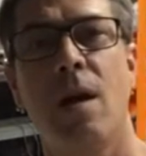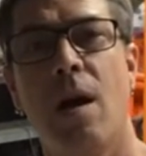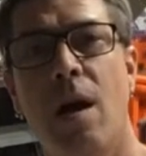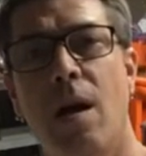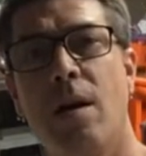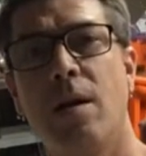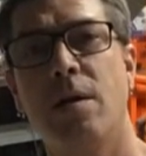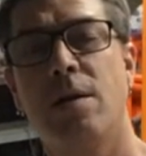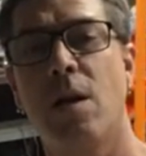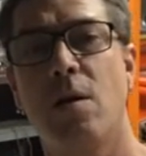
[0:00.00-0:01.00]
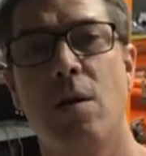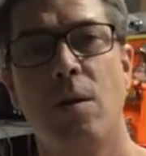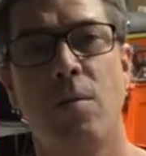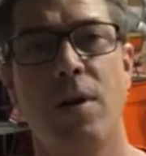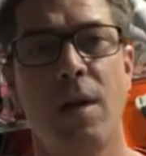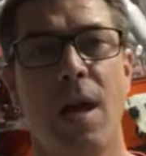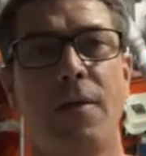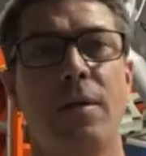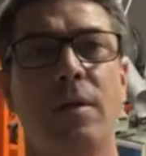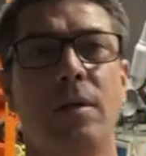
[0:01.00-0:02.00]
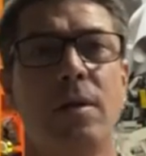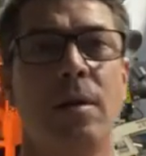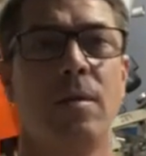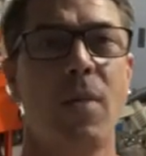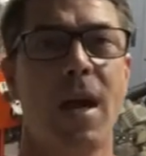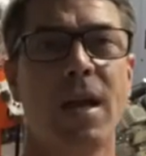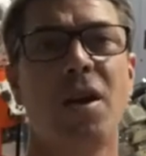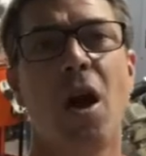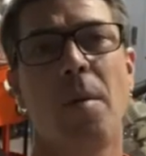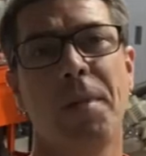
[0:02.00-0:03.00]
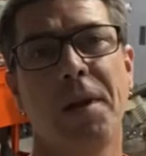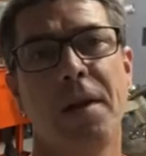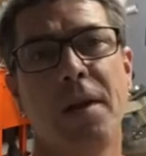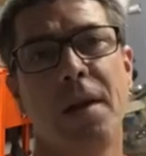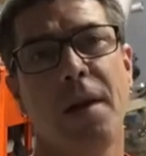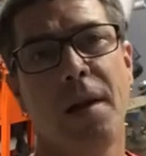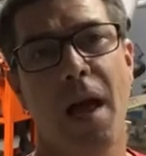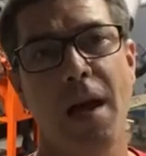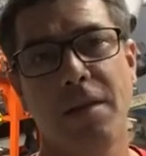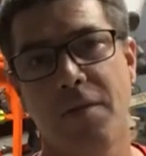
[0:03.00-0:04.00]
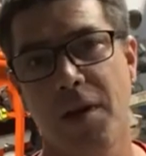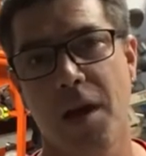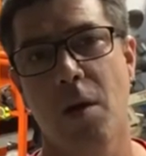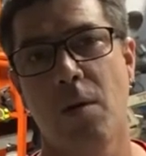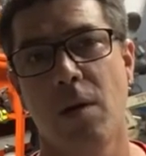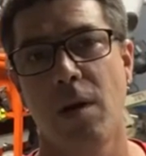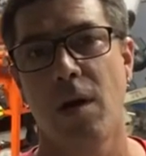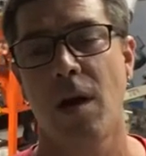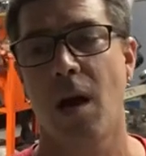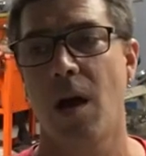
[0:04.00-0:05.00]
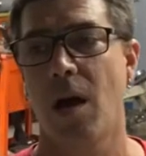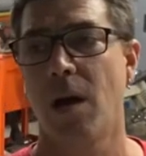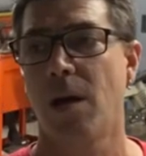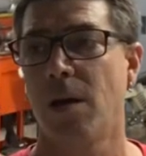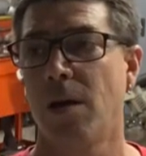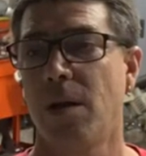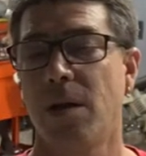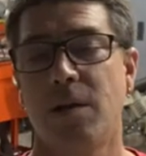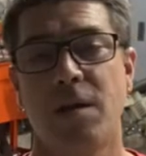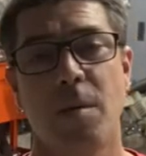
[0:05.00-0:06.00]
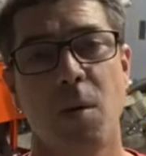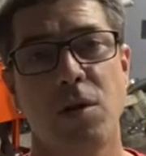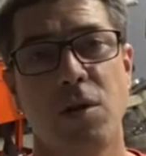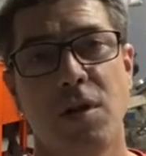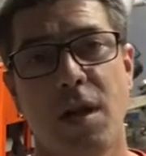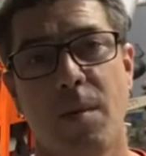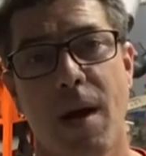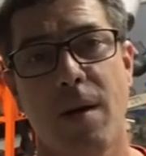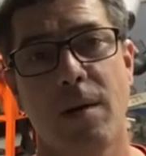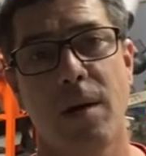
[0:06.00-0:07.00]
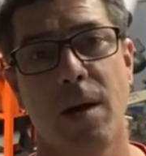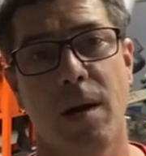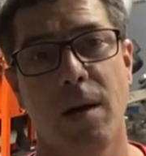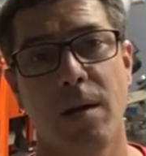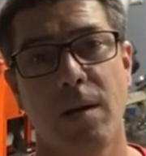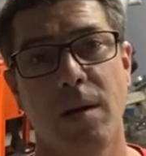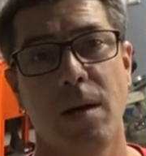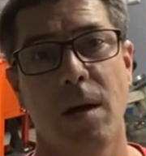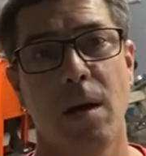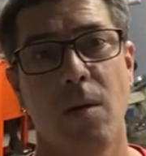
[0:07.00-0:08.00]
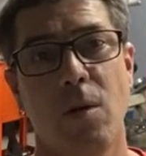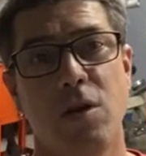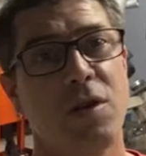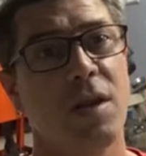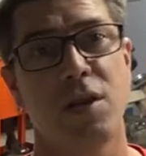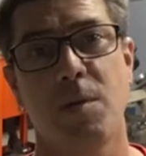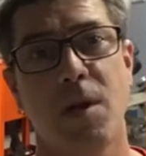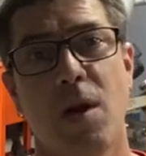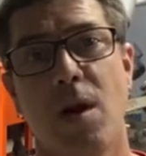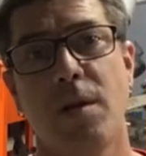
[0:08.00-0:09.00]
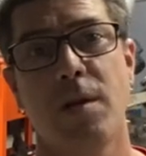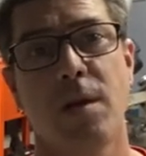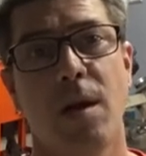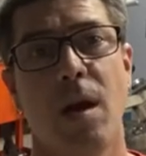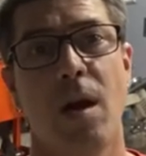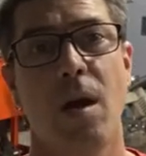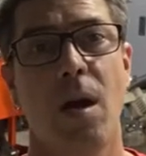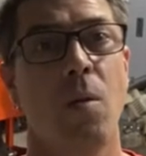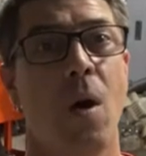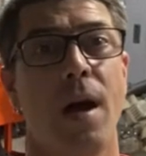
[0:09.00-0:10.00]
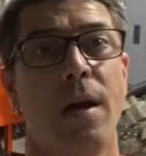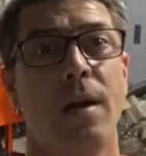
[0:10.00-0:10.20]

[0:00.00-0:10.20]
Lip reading: So put in the effort, make a comment, like the video. Tell me what you think about what you think it should be called and why.